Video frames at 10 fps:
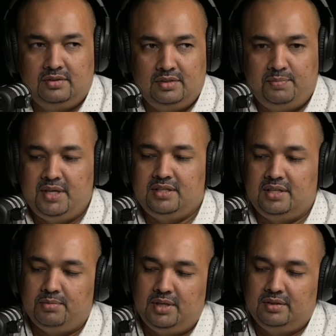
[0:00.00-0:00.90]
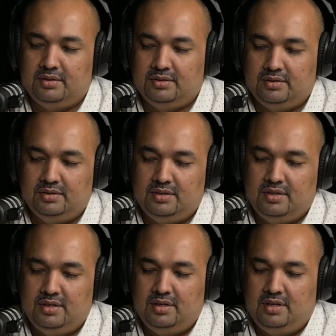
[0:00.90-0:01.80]
The basic way
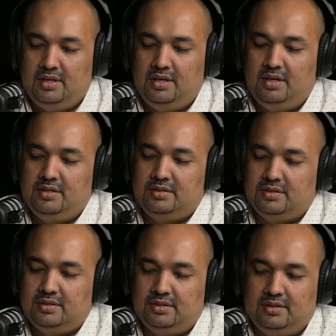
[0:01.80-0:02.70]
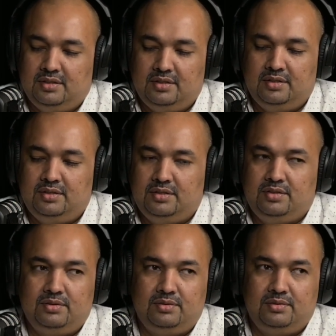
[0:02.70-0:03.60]
is
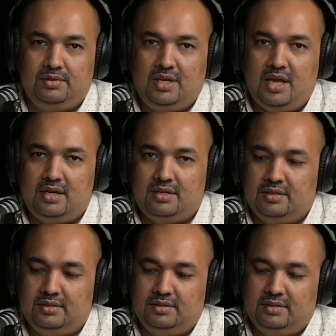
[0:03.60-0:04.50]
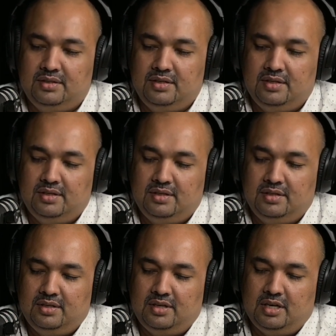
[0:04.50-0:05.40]
to get
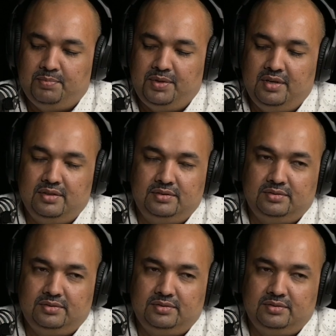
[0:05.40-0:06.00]
up here.